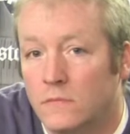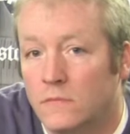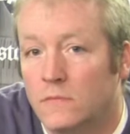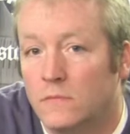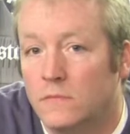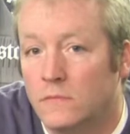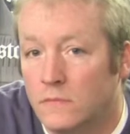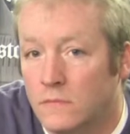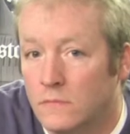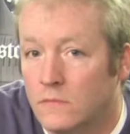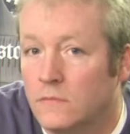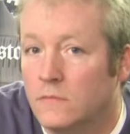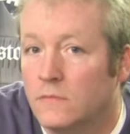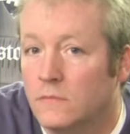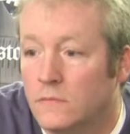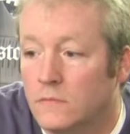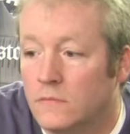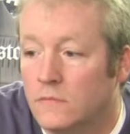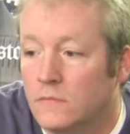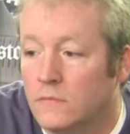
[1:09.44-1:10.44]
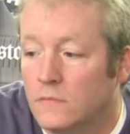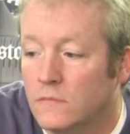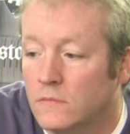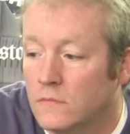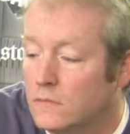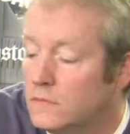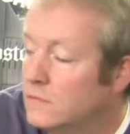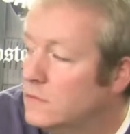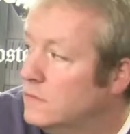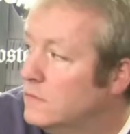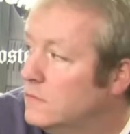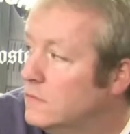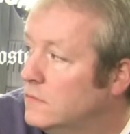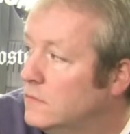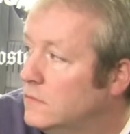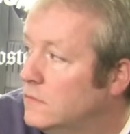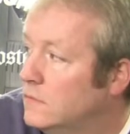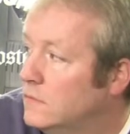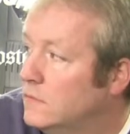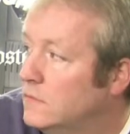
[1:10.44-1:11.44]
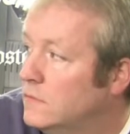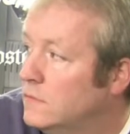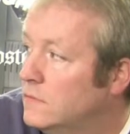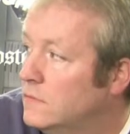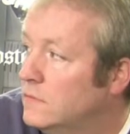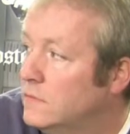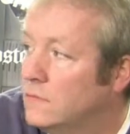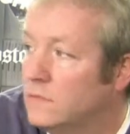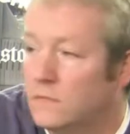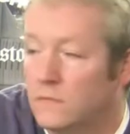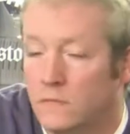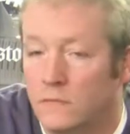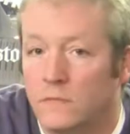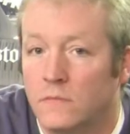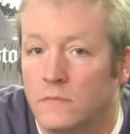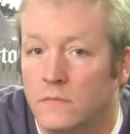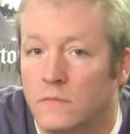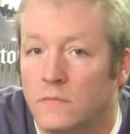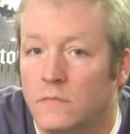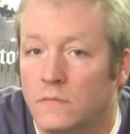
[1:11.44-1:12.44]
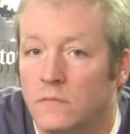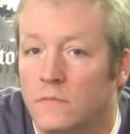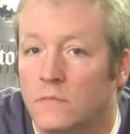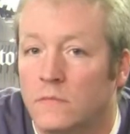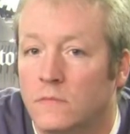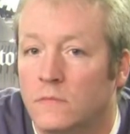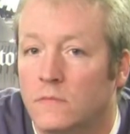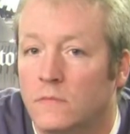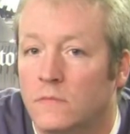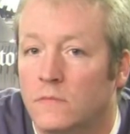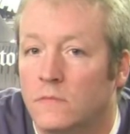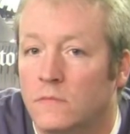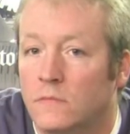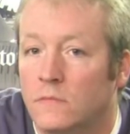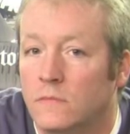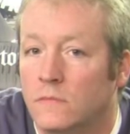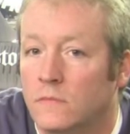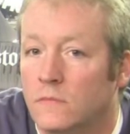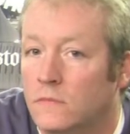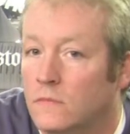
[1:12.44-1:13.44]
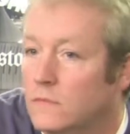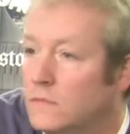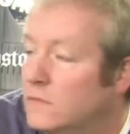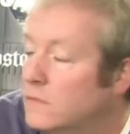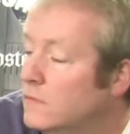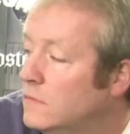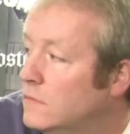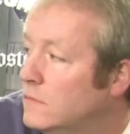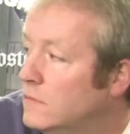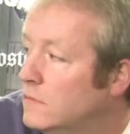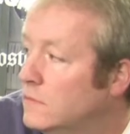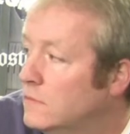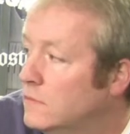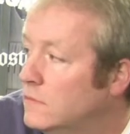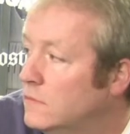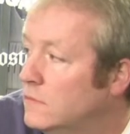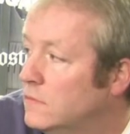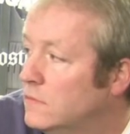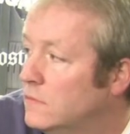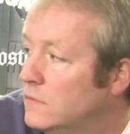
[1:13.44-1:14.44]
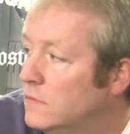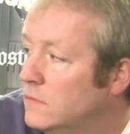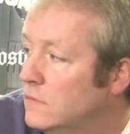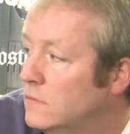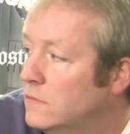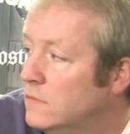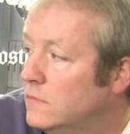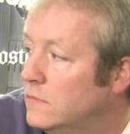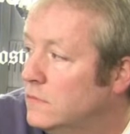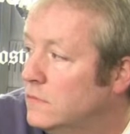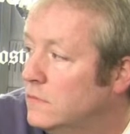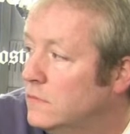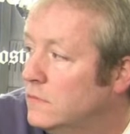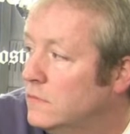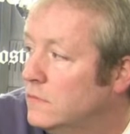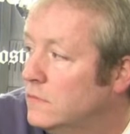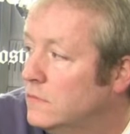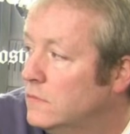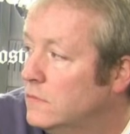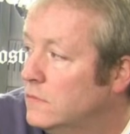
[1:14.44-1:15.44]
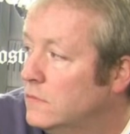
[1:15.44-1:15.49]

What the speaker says: [no speech]